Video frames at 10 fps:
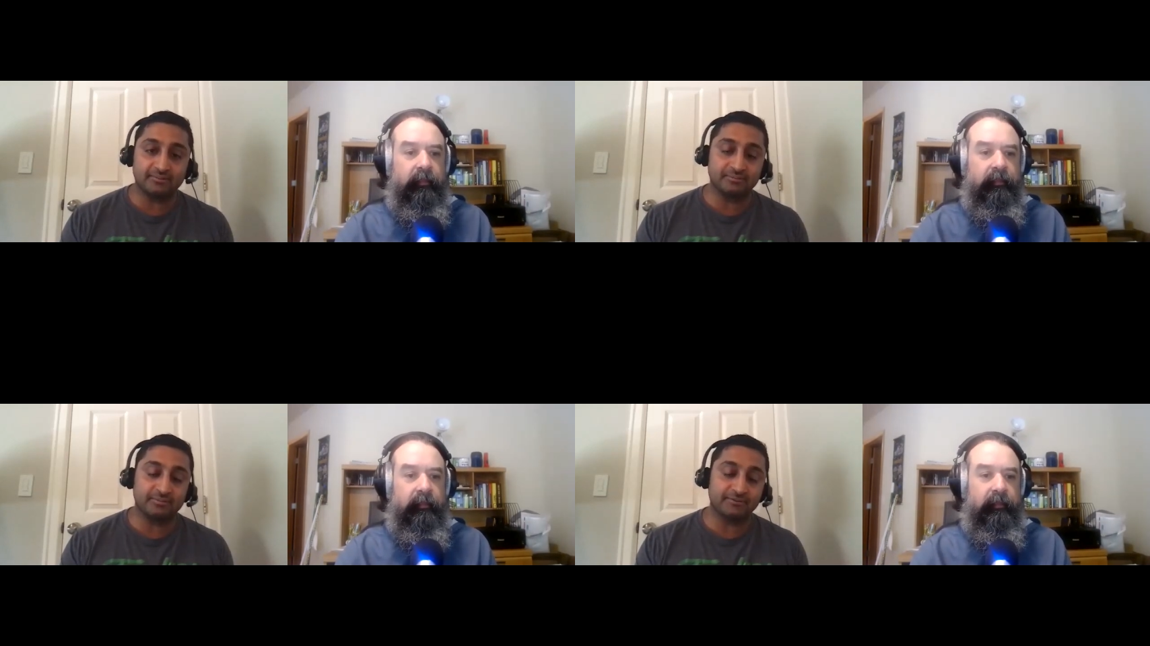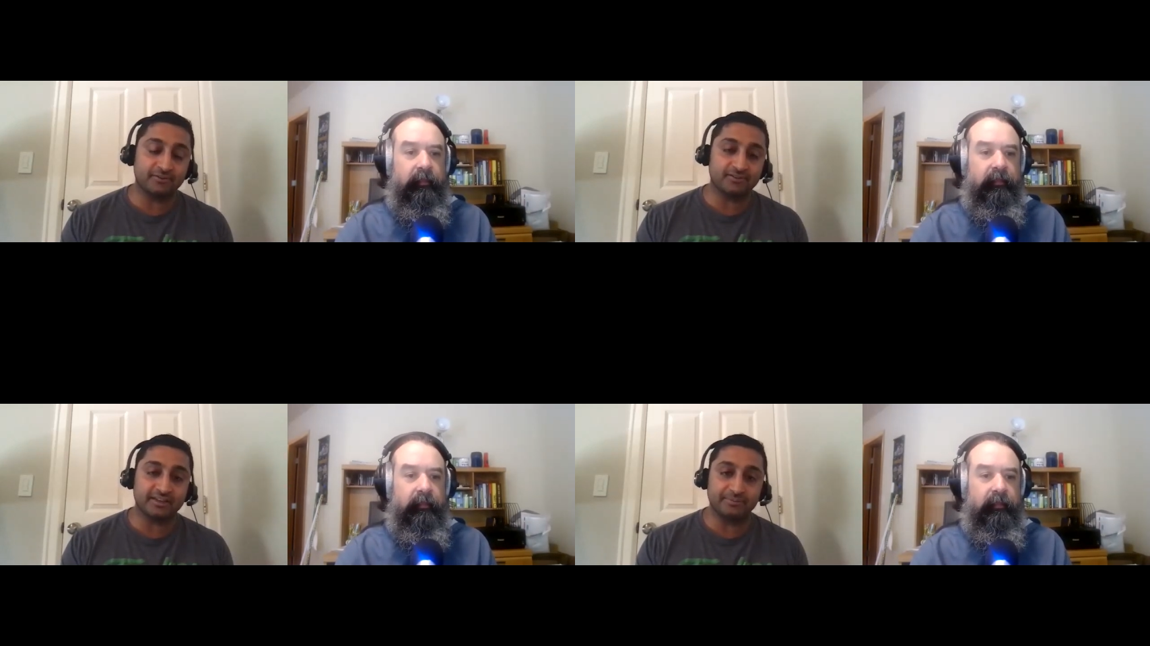Speaker 1: My
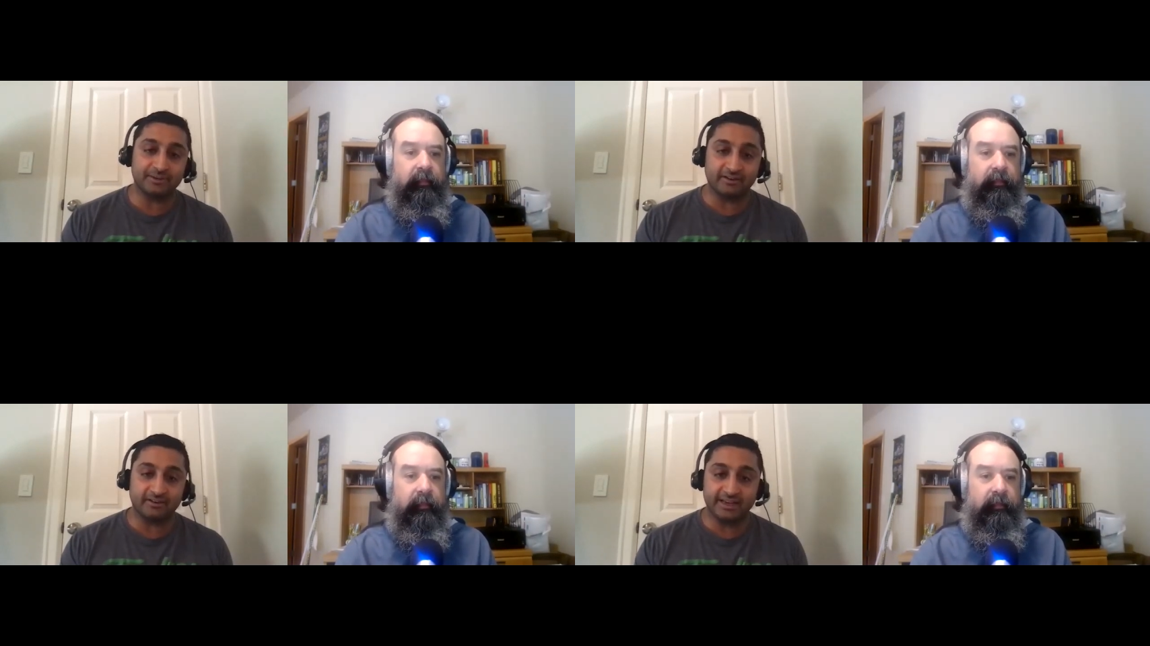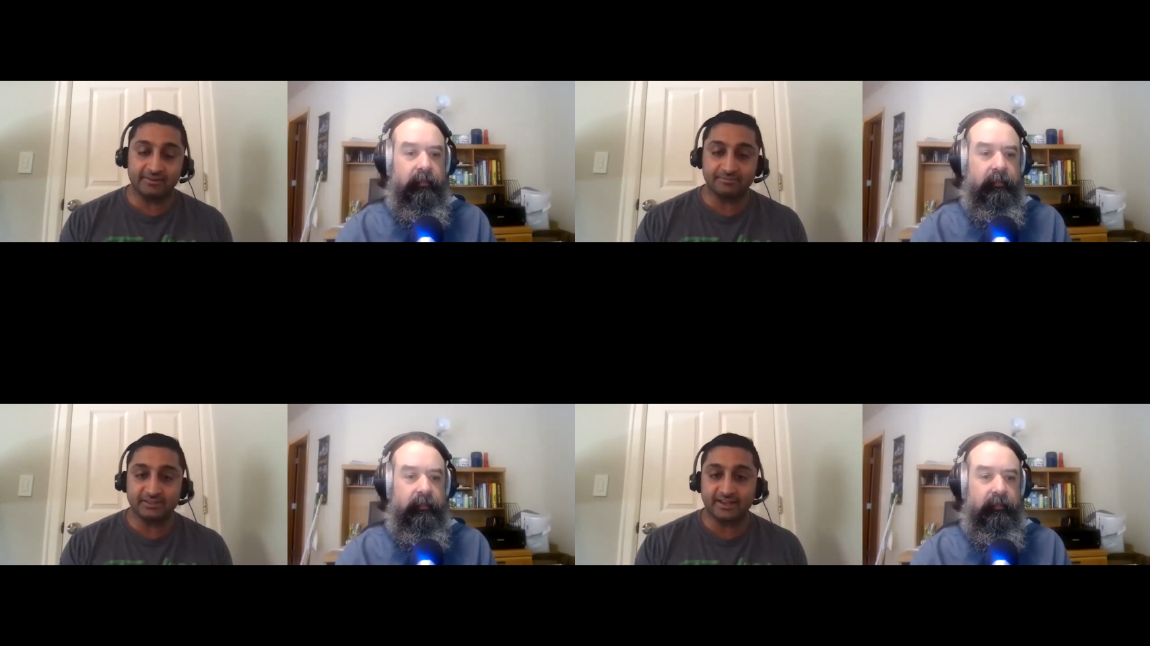first name
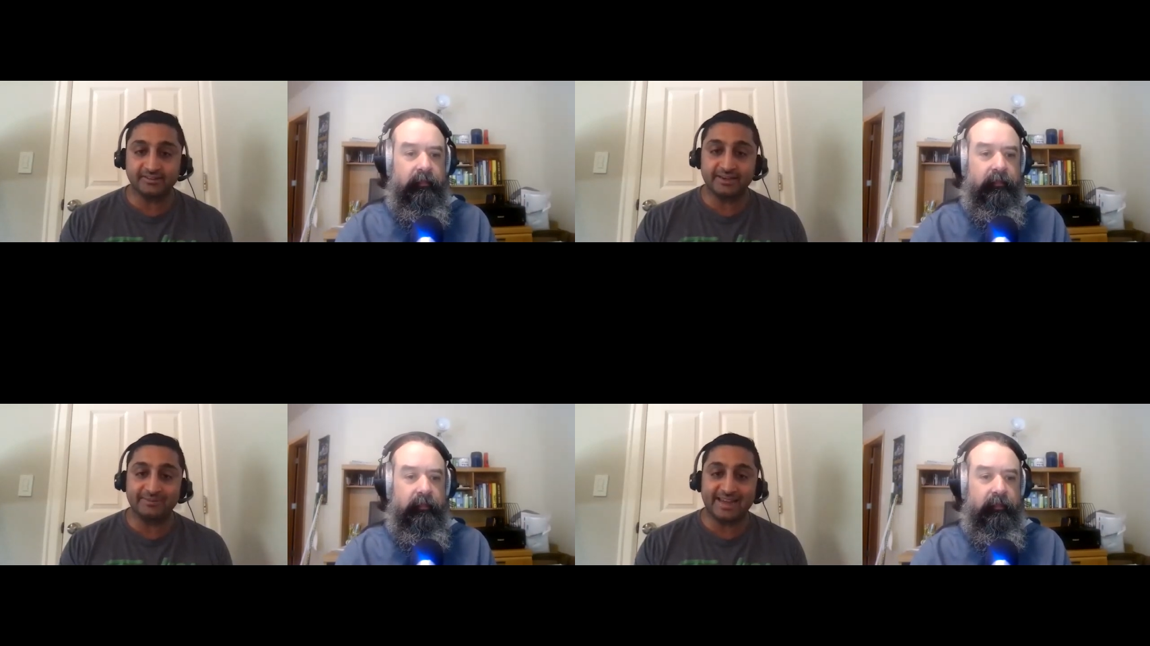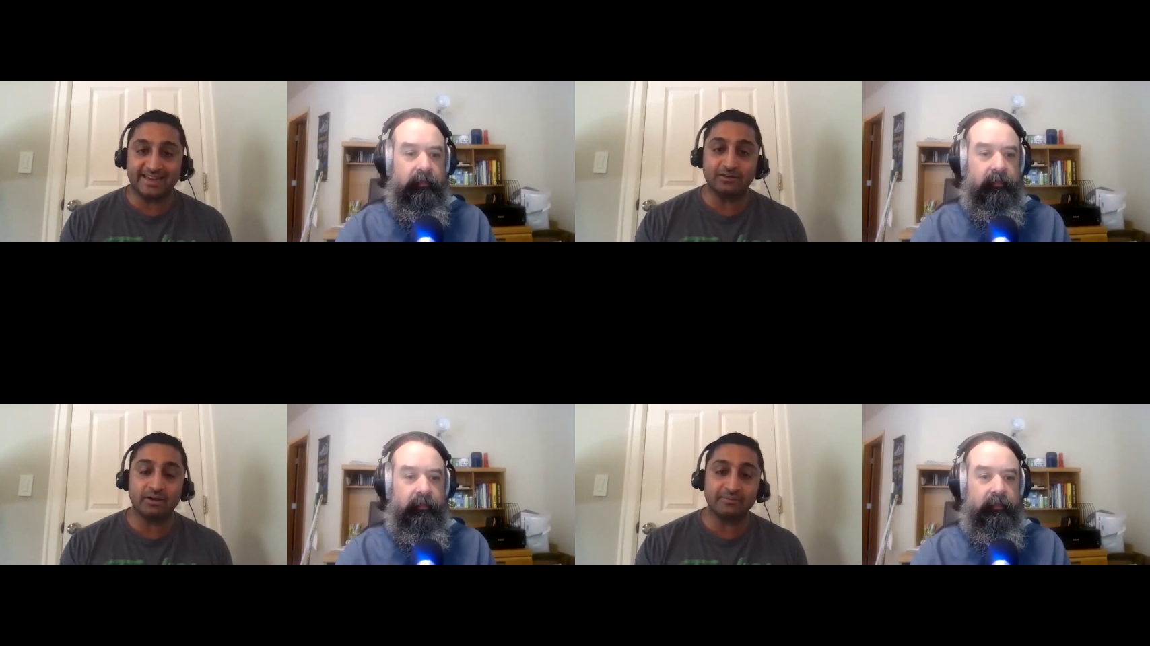Prem, last name
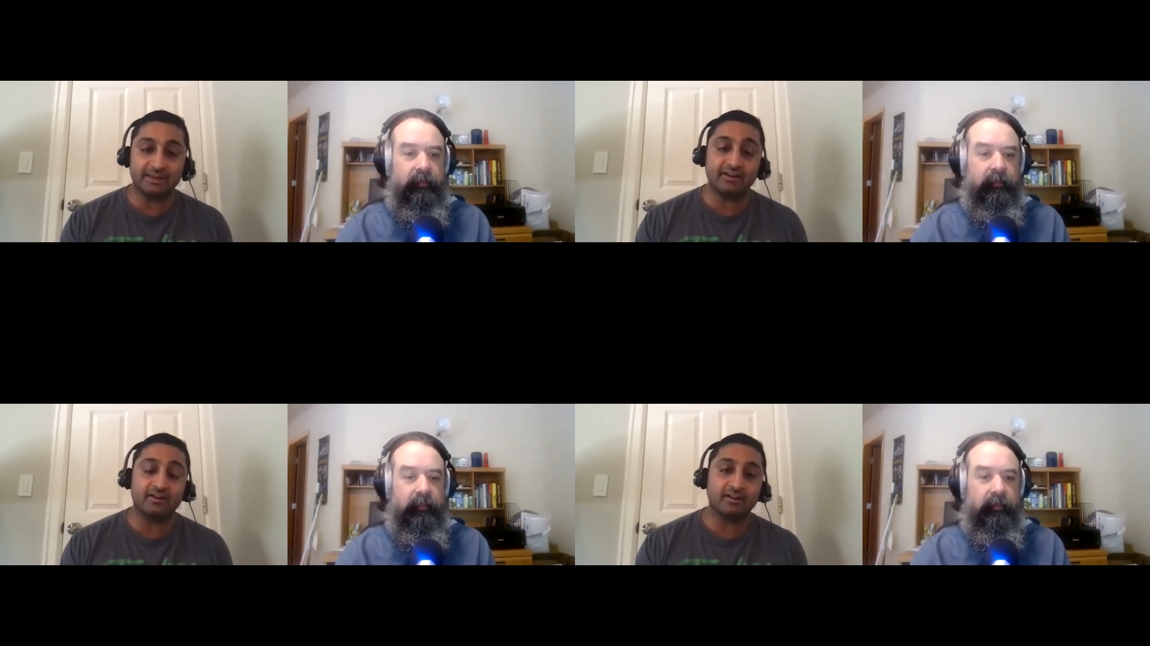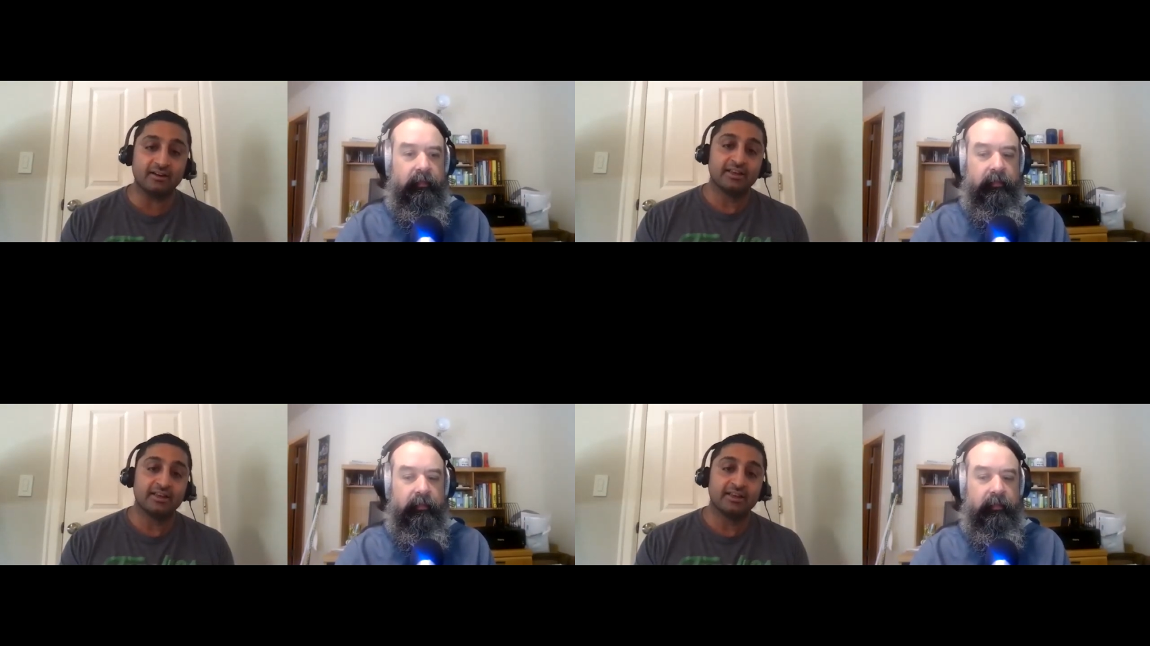Kumar,